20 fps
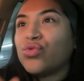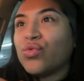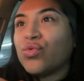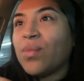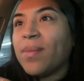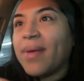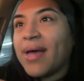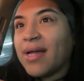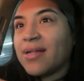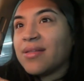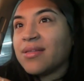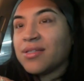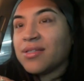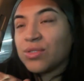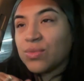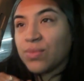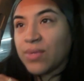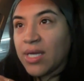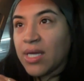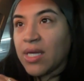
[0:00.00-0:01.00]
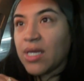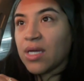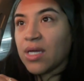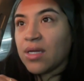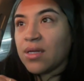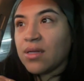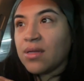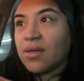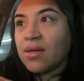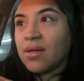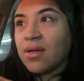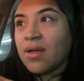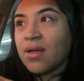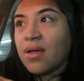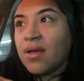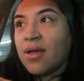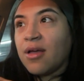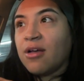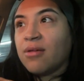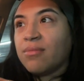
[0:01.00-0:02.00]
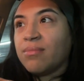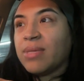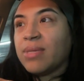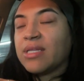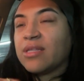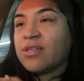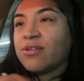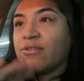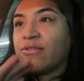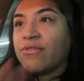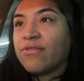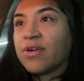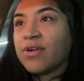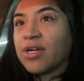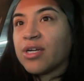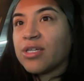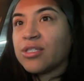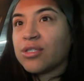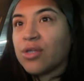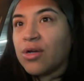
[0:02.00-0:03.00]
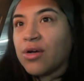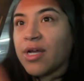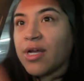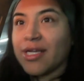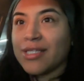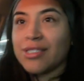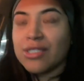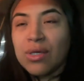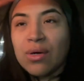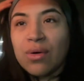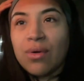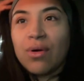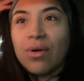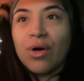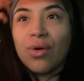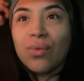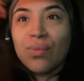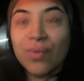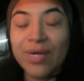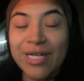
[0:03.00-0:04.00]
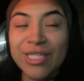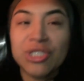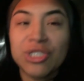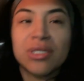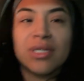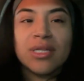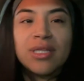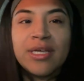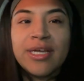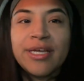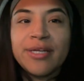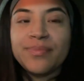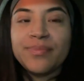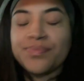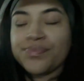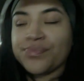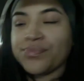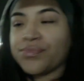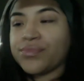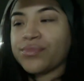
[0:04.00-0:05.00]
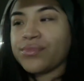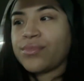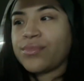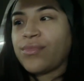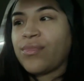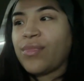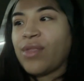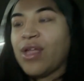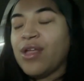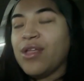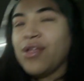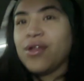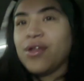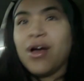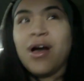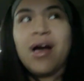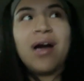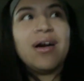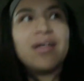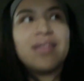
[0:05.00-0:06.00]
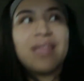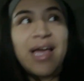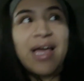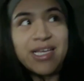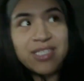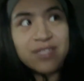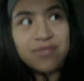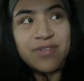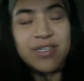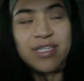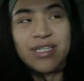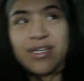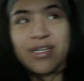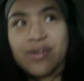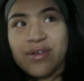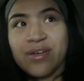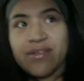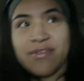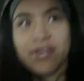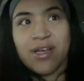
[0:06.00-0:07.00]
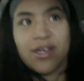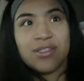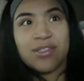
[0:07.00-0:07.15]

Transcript: bad this week. But the first, okay, so originally. You know how last video, if y'all